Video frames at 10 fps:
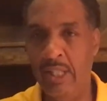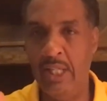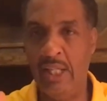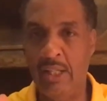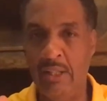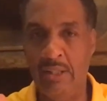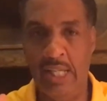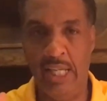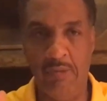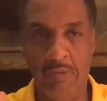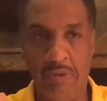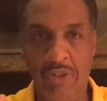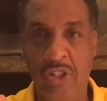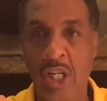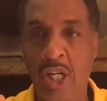And it was
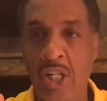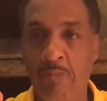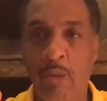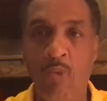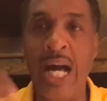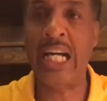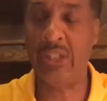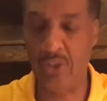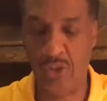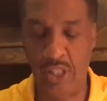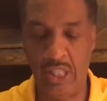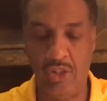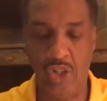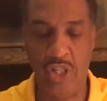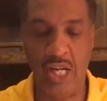done miraculously.
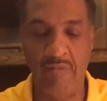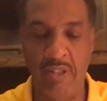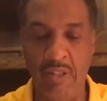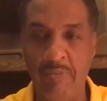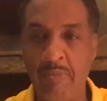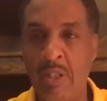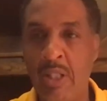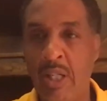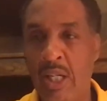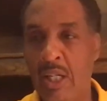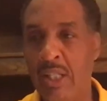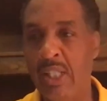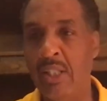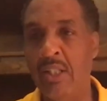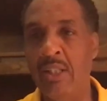She never uh,
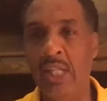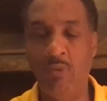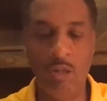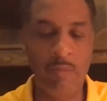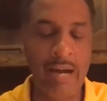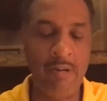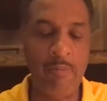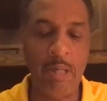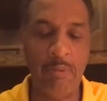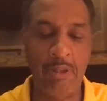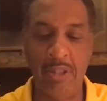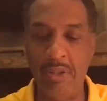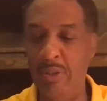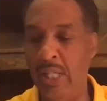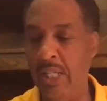can, did what married people
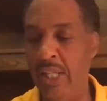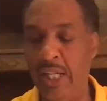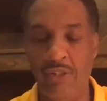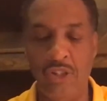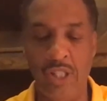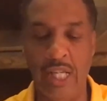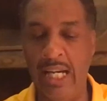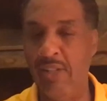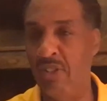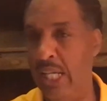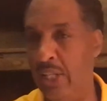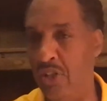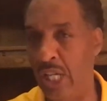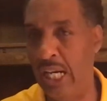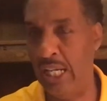do, and here she has a
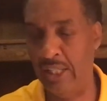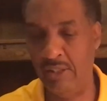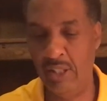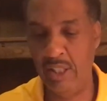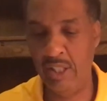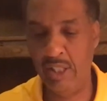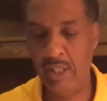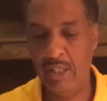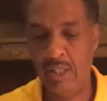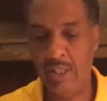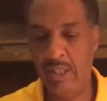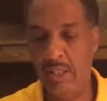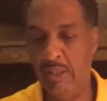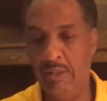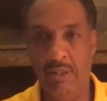child.
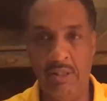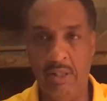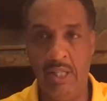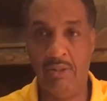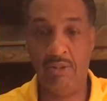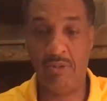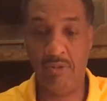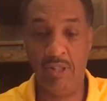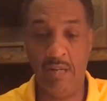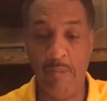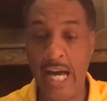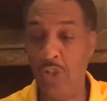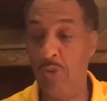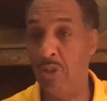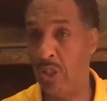It's
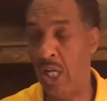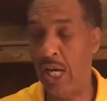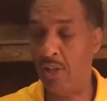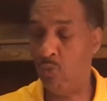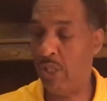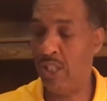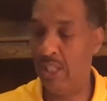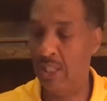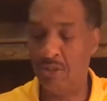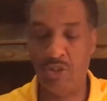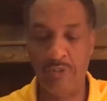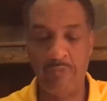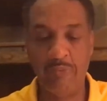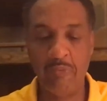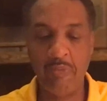Emmanuel, God with us.
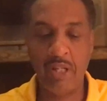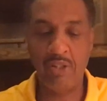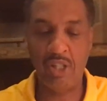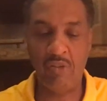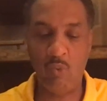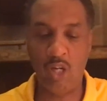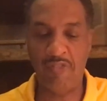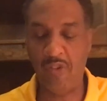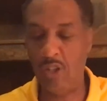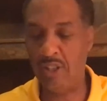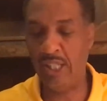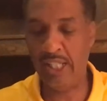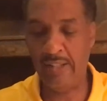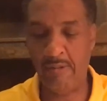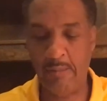See
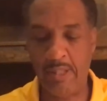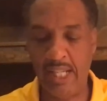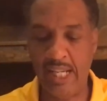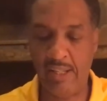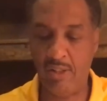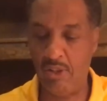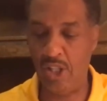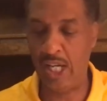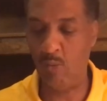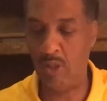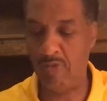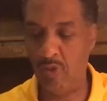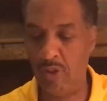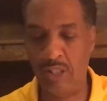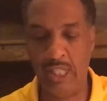114, remember that? John
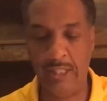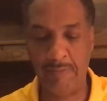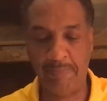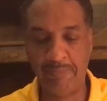114.